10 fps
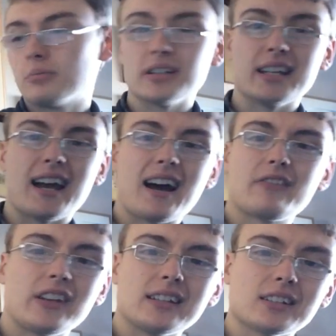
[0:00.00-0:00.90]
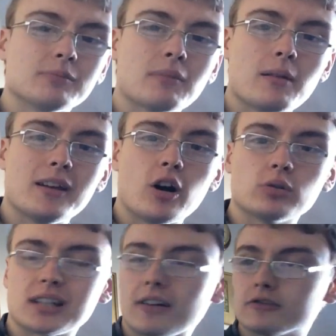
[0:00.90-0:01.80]
But yeah, I think maybe
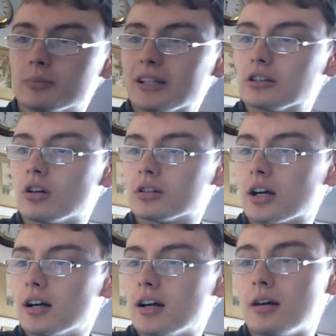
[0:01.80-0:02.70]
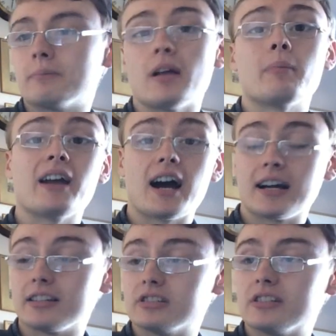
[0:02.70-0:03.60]
hold out for a bit longer, a bit
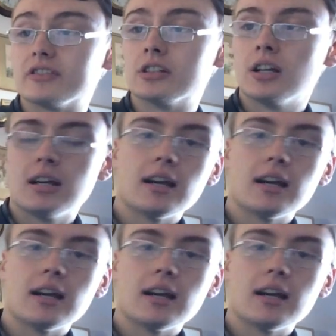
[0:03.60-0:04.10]
higher even.